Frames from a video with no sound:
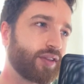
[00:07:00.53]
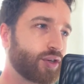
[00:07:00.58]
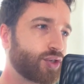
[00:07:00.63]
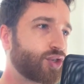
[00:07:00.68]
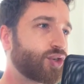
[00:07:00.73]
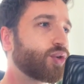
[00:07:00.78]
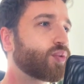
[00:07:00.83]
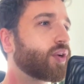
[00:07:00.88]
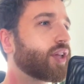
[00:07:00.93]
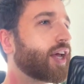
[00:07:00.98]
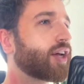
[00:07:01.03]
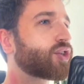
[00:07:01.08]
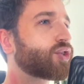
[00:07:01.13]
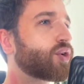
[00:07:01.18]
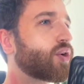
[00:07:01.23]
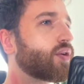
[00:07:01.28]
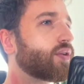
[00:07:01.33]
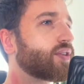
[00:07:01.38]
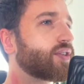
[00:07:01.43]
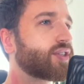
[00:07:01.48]
2
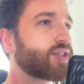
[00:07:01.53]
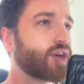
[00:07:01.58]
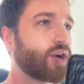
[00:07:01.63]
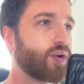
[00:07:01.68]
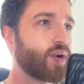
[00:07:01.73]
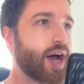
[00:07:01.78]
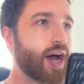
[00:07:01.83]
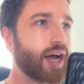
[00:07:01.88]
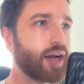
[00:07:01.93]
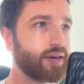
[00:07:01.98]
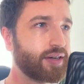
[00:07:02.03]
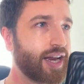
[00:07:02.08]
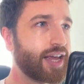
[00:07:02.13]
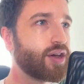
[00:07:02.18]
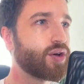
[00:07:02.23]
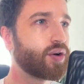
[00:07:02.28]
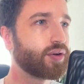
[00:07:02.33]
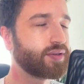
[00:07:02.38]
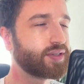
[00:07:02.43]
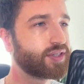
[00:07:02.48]
electrons. So
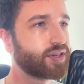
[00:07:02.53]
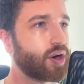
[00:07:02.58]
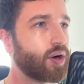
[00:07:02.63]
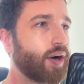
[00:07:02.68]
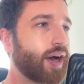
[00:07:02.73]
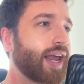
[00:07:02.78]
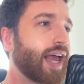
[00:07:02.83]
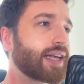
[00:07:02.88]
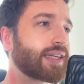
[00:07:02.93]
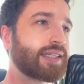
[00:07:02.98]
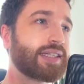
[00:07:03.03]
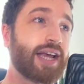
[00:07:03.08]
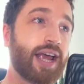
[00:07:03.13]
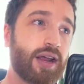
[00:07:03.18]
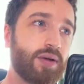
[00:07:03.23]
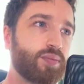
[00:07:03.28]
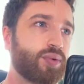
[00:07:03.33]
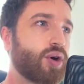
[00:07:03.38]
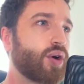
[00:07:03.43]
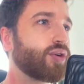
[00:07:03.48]
neon, has
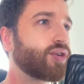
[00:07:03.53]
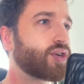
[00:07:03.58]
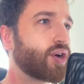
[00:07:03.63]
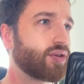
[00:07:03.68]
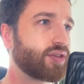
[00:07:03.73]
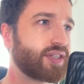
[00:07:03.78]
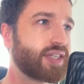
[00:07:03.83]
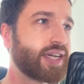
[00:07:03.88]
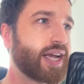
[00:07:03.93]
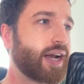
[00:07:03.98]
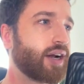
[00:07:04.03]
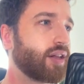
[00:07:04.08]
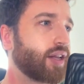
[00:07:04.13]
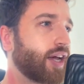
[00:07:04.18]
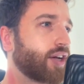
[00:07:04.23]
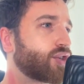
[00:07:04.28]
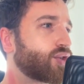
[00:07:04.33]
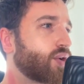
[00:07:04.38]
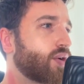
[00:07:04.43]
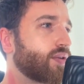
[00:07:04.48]
10 protons, 10
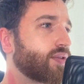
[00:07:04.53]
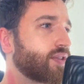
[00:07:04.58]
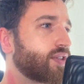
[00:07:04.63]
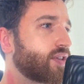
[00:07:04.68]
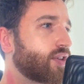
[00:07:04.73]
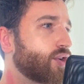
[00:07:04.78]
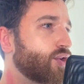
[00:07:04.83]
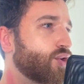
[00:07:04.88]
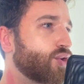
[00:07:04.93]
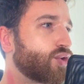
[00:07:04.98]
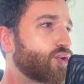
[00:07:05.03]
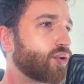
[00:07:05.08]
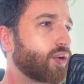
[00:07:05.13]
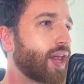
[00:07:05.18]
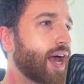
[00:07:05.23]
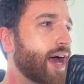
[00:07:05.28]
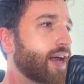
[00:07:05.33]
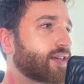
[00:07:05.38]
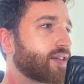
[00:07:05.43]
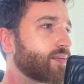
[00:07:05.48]
electrons, the
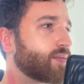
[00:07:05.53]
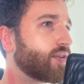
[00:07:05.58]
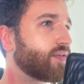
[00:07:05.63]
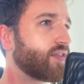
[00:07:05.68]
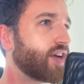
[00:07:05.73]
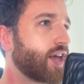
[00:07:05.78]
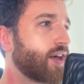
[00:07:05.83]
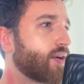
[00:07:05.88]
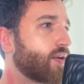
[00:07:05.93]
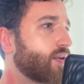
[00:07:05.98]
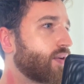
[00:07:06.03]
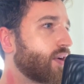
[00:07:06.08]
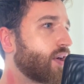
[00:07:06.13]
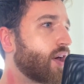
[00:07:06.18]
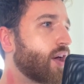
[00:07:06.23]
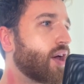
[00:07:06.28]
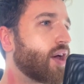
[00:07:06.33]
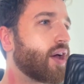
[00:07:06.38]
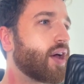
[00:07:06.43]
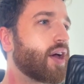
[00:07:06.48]
neutral atom of neon.
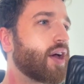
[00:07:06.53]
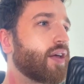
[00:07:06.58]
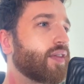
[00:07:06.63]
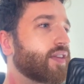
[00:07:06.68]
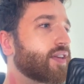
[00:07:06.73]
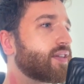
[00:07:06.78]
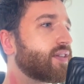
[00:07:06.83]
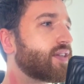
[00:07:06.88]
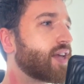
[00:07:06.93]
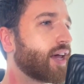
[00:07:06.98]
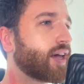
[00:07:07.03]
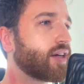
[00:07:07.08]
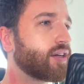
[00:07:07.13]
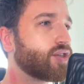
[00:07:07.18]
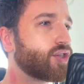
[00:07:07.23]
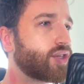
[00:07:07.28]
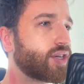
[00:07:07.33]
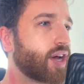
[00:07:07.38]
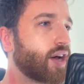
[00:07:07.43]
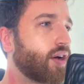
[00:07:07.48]
The
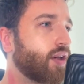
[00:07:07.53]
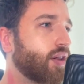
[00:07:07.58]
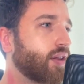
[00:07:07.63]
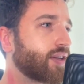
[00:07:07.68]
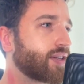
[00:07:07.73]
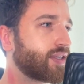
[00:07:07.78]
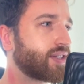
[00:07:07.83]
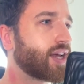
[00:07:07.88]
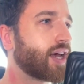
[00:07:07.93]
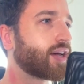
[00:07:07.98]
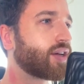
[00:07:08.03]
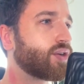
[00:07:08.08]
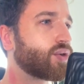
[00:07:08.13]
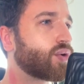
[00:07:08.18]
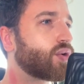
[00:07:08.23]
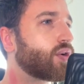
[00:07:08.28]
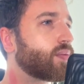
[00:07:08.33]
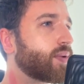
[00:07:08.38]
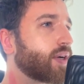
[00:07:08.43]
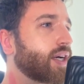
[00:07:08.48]
second shell, the second
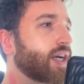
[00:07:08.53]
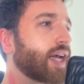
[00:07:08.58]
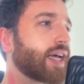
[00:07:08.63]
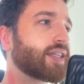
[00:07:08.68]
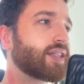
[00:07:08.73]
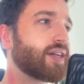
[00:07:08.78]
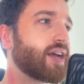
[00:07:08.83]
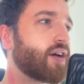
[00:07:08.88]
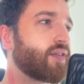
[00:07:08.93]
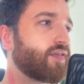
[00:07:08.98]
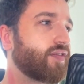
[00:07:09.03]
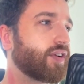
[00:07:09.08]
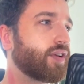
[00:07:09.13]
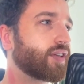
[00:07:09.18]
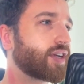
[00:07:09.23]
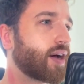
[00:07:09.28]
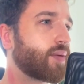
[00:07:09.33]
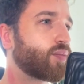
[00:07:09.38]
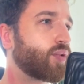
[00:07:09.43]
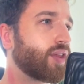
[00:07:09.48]
orbit, has now
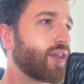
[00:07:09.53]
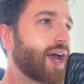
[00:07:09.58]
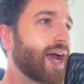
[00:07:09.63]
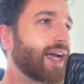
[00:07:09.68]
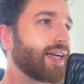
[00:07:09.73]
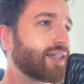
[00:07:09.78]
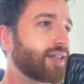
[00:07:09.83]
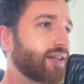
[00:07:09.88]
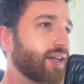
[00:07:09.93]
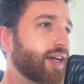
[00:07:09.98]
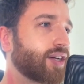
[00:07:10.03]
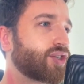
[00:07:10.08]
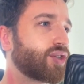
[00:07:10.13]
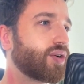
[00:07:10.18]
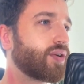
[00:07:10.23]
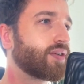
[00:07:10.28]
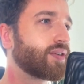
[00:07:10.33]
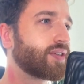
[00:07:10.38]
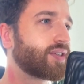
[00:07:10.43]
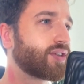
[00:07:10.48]
filled up with 8
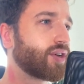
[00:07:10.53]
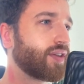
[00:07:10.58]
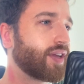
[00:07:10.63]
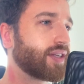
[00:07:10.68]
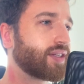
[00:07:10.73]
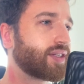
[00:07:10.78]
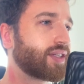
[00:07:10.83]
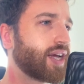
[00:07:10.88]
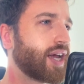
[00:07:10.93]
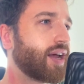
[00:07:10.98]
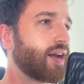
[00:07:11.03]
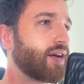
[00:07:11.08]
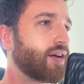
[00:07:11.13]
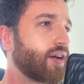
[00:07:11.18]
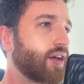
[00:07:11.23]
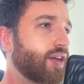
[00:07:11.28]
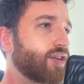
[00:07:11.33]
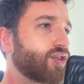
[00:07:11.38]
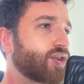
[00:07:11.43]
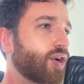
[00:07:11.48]
electrons, so there's
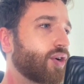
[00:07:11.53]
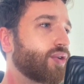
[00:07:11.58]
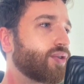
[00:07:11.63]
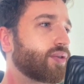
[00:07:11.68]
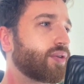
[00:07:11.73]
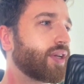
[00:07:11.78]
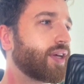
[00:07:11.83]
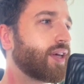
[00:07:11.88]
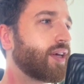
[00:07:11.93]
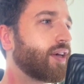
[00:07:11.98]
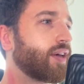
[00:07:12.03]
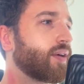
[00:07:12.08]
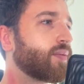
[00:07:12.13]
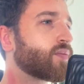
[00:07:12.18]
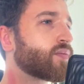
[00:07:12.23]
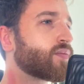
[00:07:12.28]
10 in total here.